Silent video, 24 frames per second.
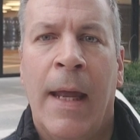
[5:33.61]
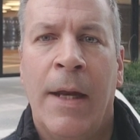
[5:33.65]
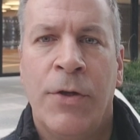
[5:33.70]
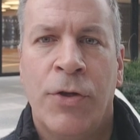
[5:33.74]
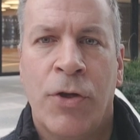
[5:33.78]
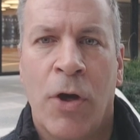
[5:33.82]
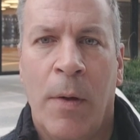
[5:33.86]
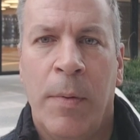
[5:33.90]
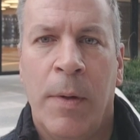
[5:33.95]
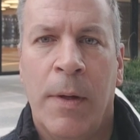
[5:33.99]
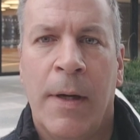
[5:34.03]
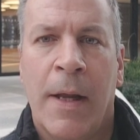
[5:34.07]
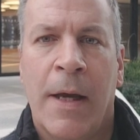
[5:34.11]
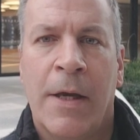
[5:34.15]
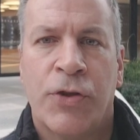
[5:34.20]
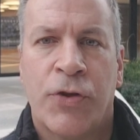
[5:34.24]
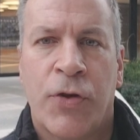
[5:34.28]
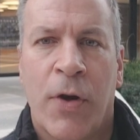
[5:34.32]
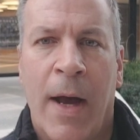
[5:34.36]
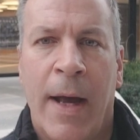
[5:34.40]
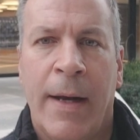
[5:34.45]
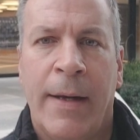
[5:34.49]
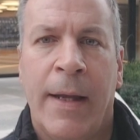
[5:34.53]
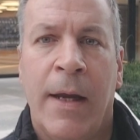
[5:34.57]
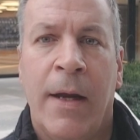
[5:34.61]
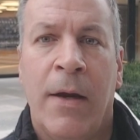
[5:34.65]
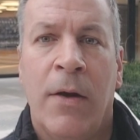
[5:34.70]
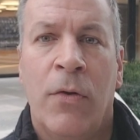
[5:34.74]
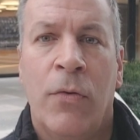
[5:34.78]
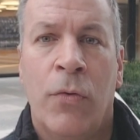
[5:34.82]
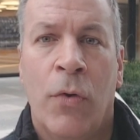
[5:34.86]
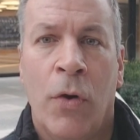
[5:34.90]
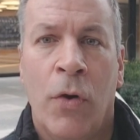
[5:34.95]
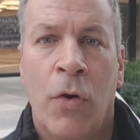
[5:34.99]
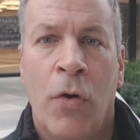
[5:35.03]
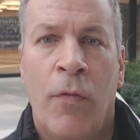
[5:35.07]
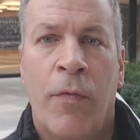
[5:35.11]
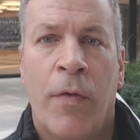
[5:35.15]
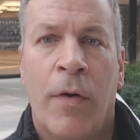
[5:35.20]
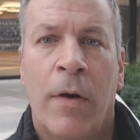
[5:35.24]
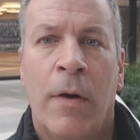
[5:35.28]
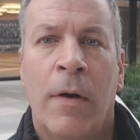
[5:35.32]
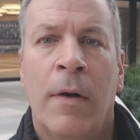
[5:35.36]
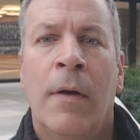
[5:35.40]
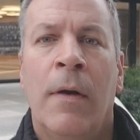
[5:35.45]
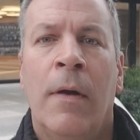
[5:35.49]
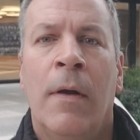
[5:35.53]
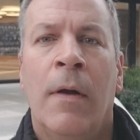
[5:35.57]
in Dublin has tried to run
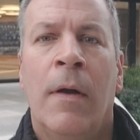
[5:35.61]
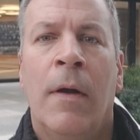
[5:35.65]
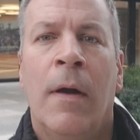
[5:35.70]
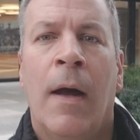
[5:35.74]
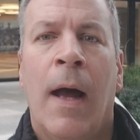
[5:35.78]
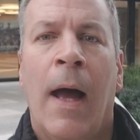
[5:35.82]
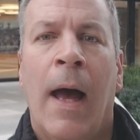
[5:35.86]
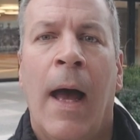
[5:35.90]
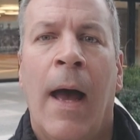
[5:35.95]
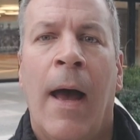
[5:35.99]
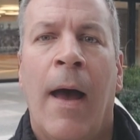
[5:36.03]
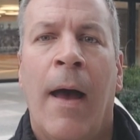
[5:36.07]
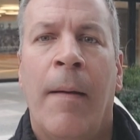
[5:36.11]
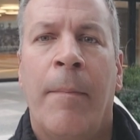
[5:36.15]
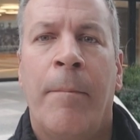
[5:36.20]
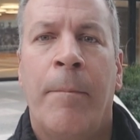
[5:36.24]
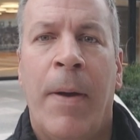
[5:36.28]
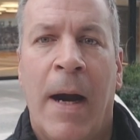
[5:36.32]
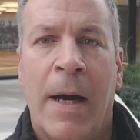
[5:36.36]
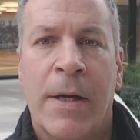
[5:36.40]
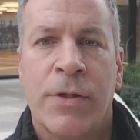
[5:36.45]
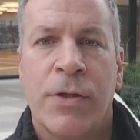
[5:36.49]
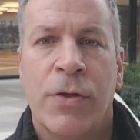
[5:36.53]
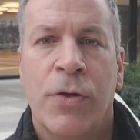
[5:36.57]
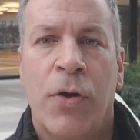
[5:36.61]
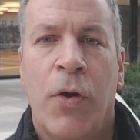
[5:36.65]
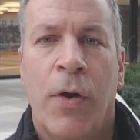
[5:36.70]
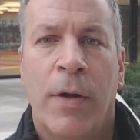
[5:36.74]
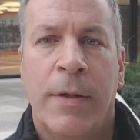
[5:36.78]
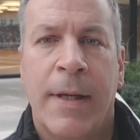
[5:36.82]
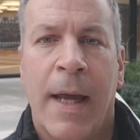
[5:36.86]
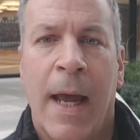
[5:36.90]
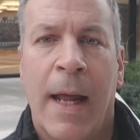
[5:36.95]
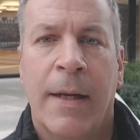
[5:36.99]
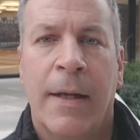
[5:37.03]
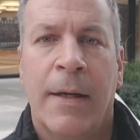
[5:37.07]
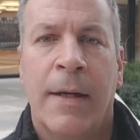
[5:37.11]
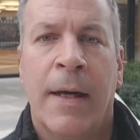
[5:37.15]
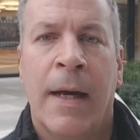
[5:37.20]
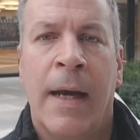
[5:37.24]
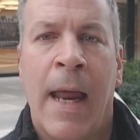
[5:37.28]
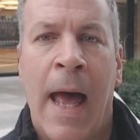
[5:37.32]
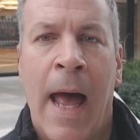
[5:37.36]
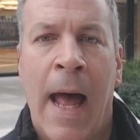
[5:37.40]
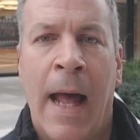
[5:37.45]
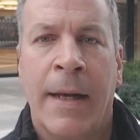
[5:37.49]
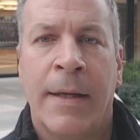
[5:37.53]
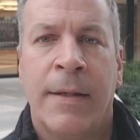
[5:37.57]
over a person who attended
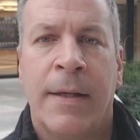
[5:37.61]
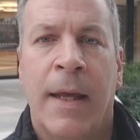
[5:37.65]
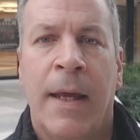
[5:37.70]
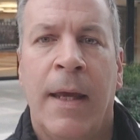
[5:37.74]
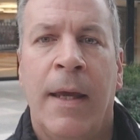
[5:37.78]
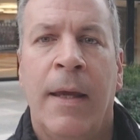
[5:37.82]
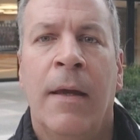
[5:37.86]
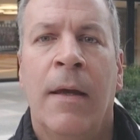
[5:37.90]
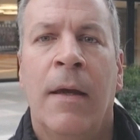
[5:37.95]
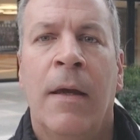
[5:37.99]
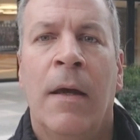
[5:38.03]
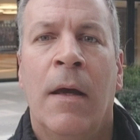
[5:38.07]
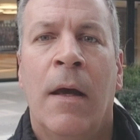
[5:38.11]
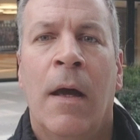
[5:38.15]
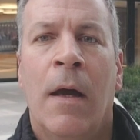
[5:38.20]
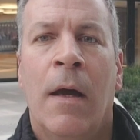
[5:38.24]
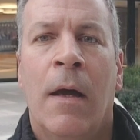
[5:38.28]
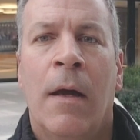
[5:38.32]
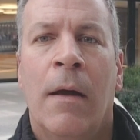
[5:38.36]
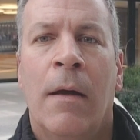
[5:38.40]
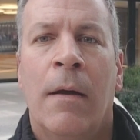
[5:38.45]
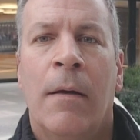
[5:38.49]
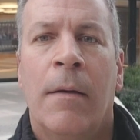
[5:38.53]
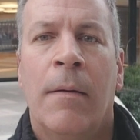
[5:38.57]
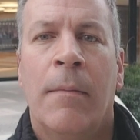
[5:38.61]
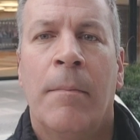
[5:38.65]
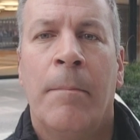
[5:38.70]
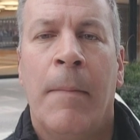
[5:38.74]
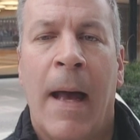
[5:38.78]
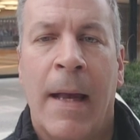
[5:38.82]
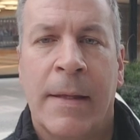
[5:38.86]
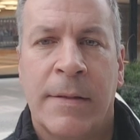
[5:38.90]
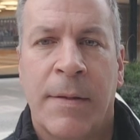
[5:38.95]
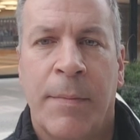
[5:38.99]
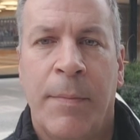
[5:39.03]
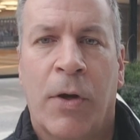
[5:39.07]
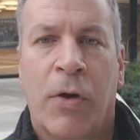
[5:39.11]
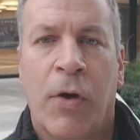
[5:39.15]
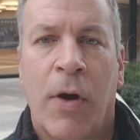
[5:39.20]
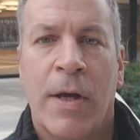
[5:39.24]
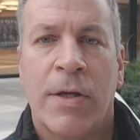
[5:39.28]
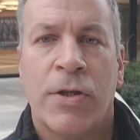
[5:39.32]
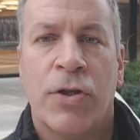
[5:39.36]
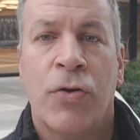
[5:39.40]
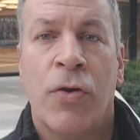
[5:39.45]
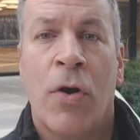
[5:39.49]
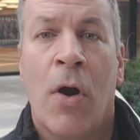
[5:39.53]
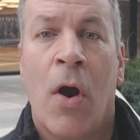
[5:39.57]
an anti-mass
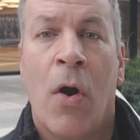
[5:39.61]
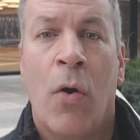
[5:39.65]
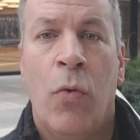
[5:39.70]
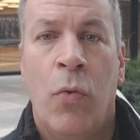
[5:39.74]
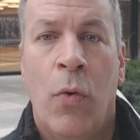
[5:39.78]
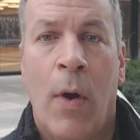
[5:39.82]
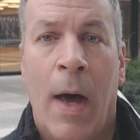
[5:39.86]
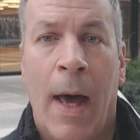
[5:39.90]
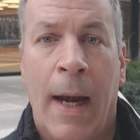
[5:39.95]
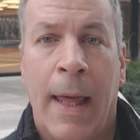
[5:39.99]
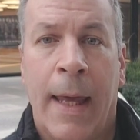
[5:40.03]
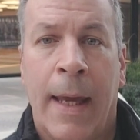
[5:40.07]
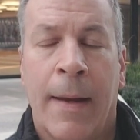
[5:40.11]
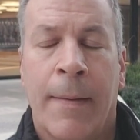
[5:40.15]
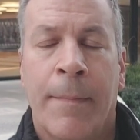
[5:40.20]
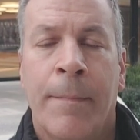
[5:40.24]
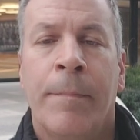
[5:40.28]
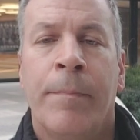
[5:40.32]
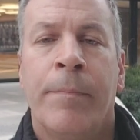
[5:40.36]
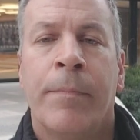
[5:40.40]
immigration rally.